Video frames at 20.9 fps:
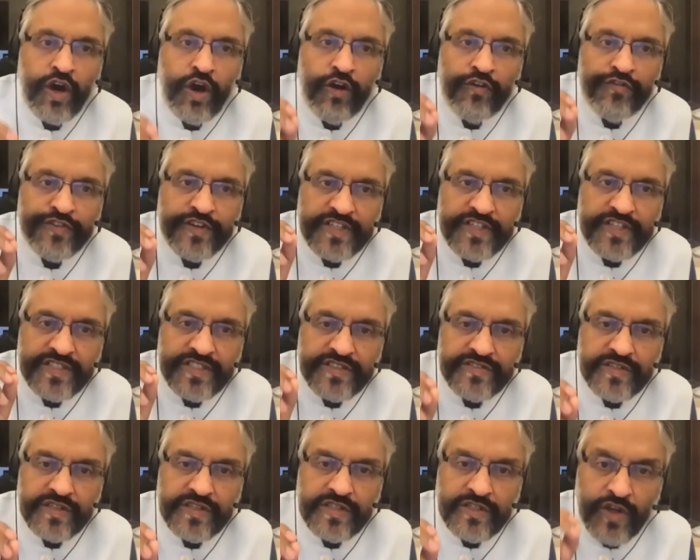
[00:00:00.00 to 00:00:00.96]
of a
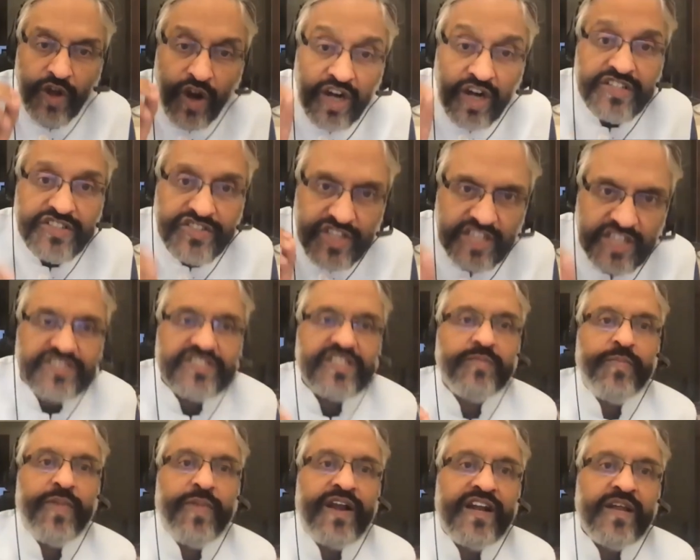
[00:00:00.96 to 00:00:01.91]
not just
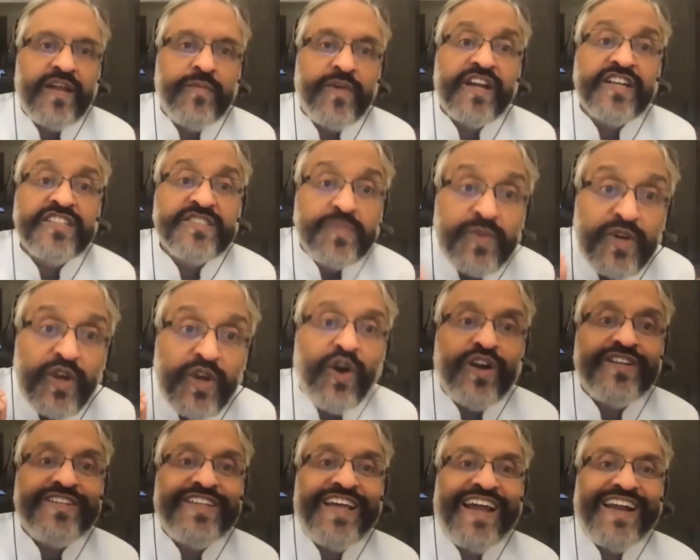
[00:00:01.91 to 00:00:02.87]
a pandemic, it's
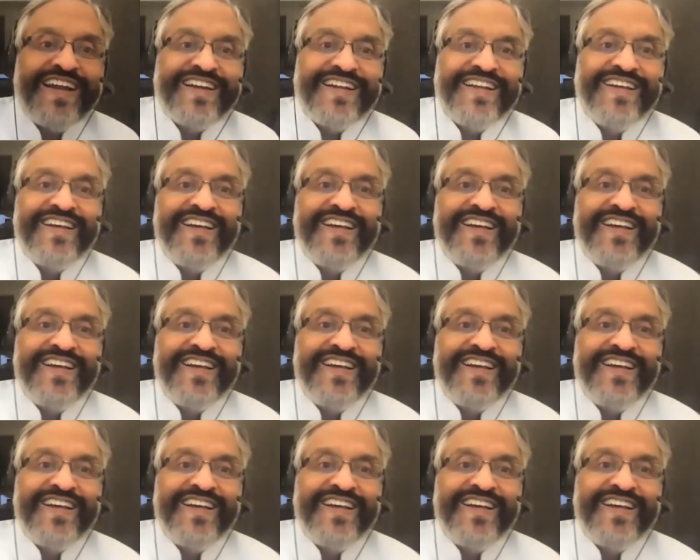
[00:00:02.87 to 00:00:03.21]
beyond that.